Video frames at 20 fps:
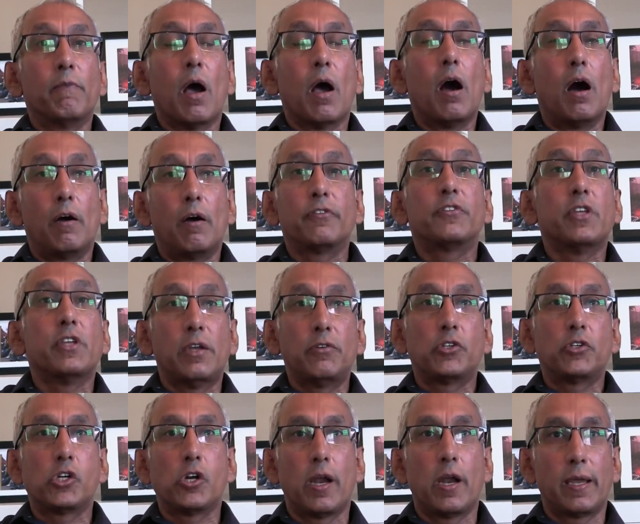half
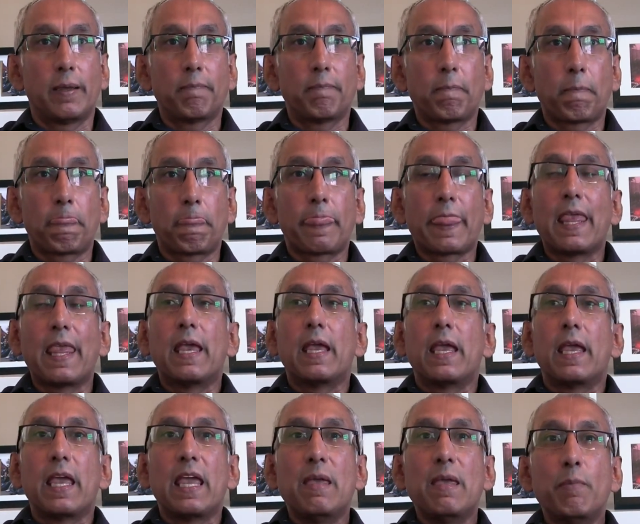century,
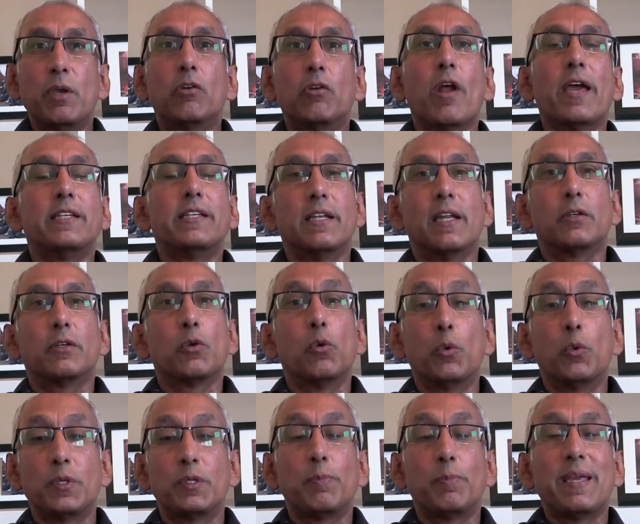immigration has
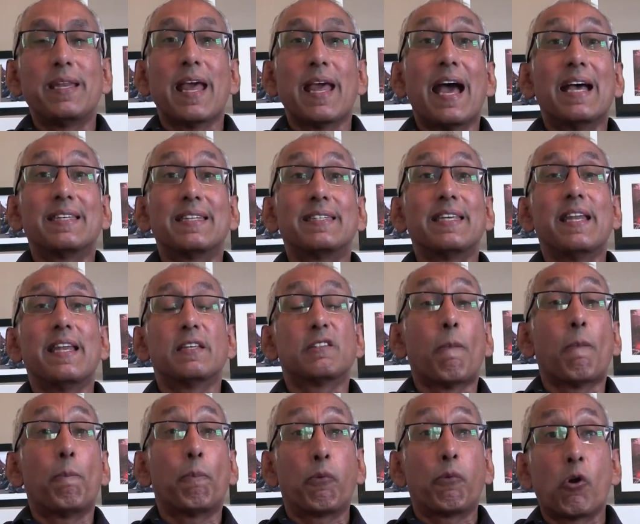always been as seen as
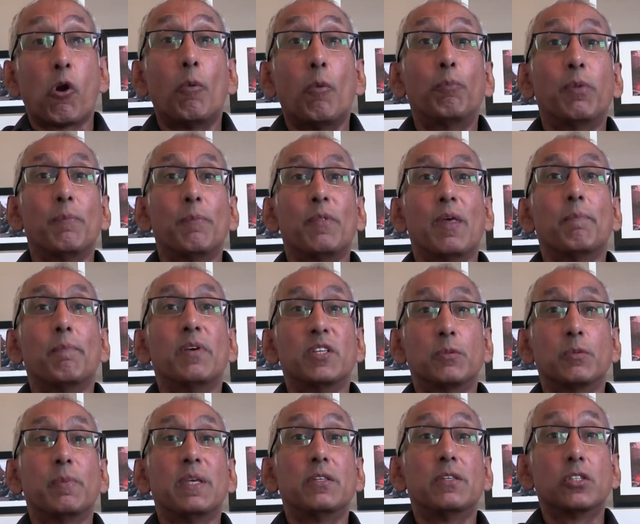a problem that
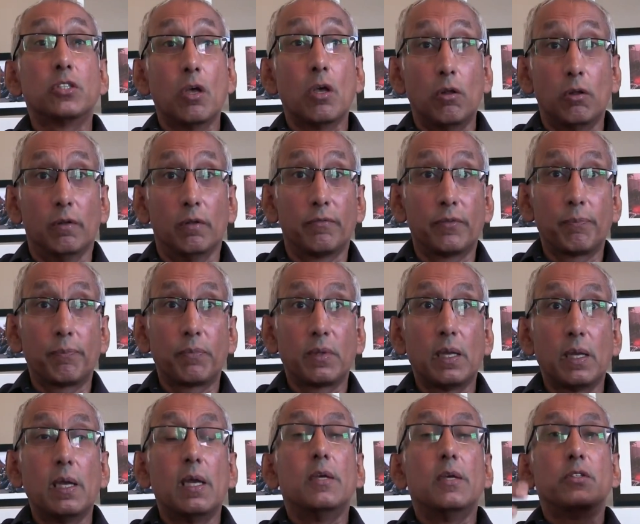must be solved.
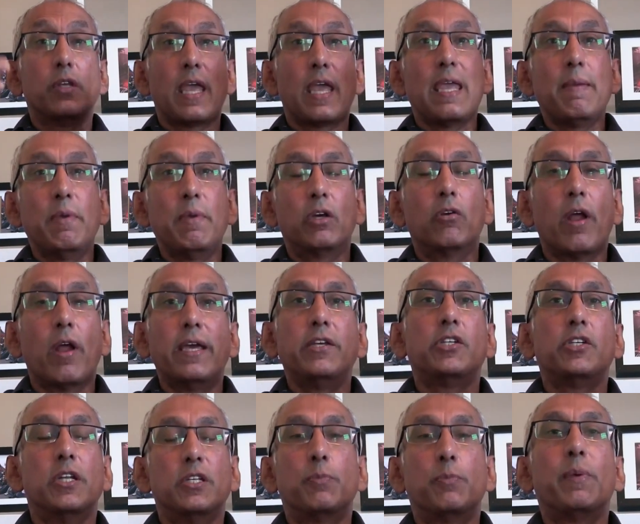So
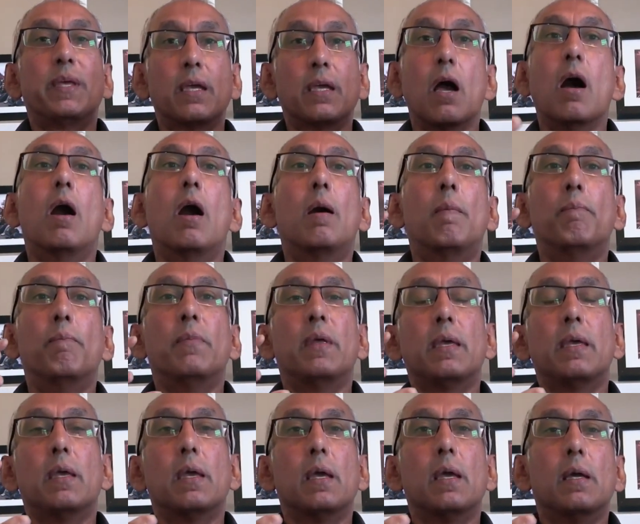immigration has become
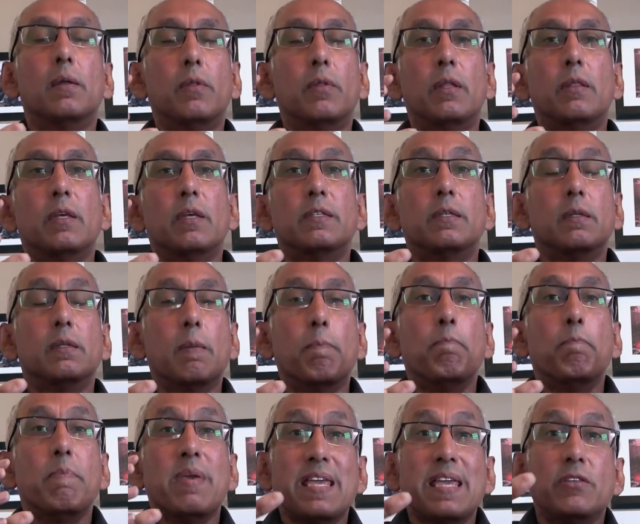the, the, this, the
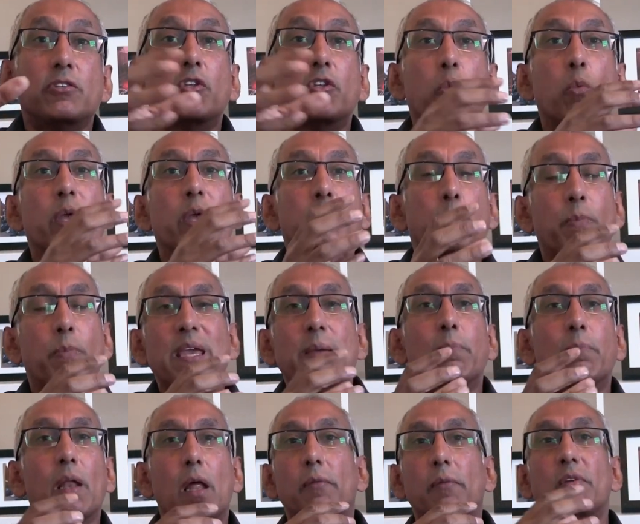means through which
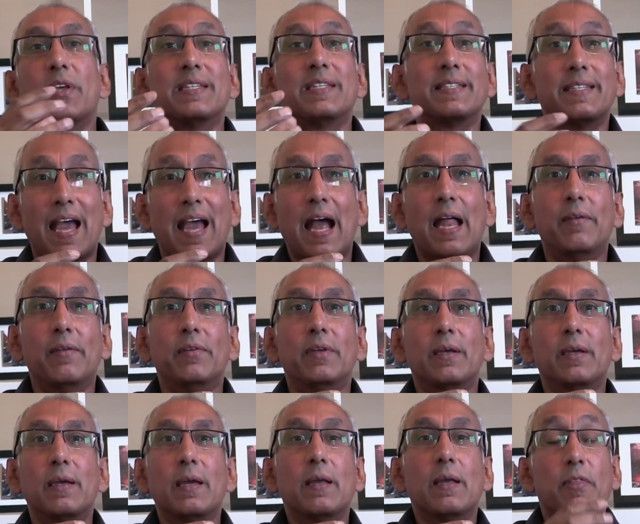people understand
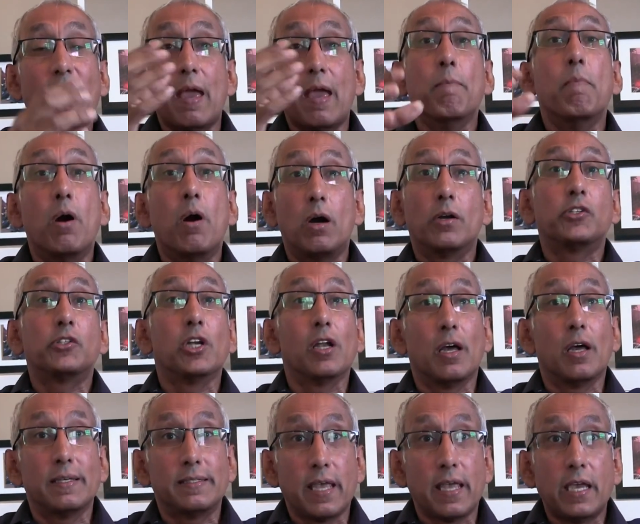their
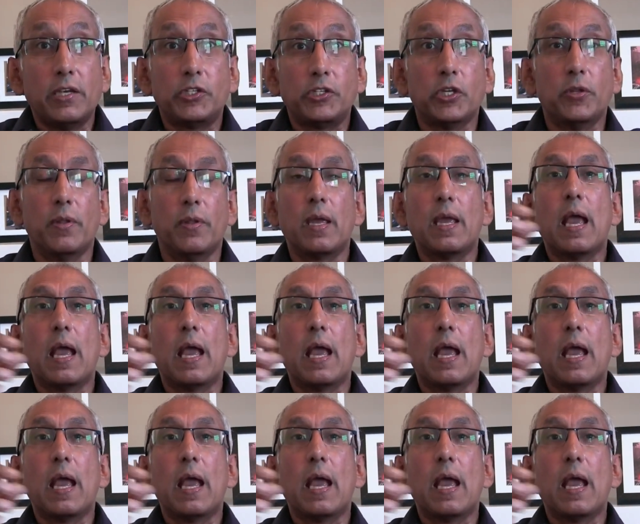marginalisation,